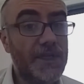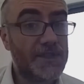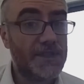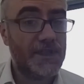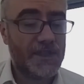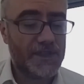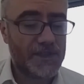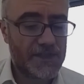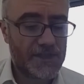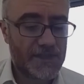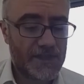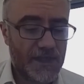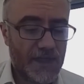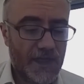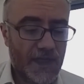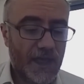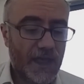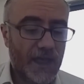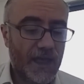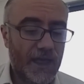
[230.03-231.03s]

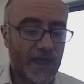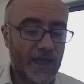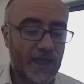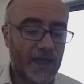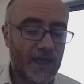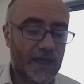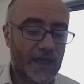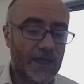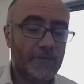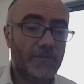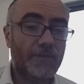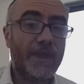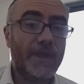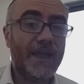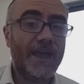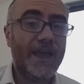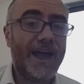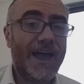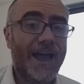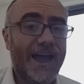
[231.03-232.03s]
Business.
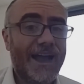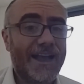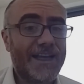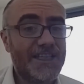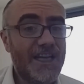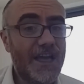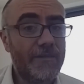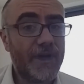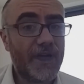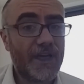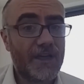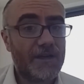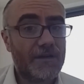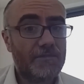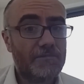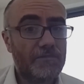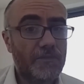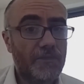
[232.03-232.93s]
Um, academic